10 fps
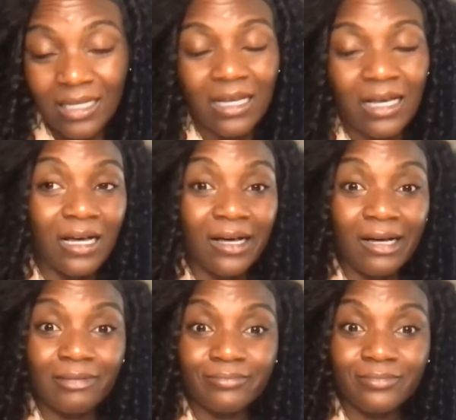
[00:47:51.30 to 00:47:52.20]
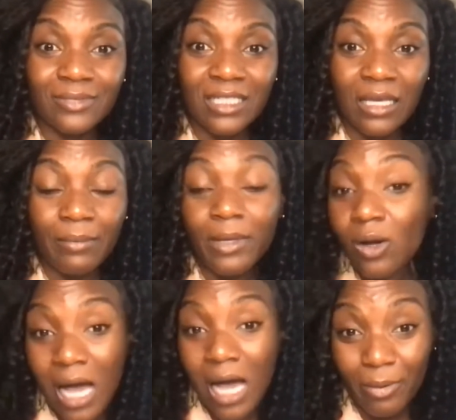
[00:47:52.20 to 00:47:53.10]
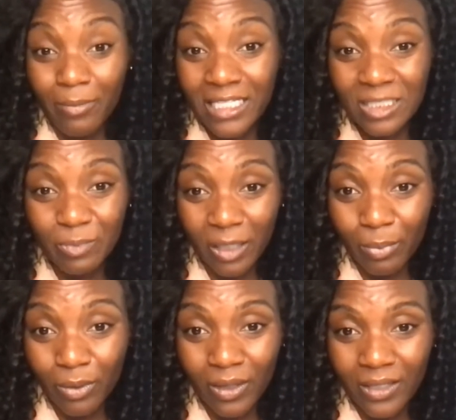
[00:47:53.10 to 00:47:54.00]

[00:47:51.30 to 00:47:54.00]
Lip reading: immunocompromised people.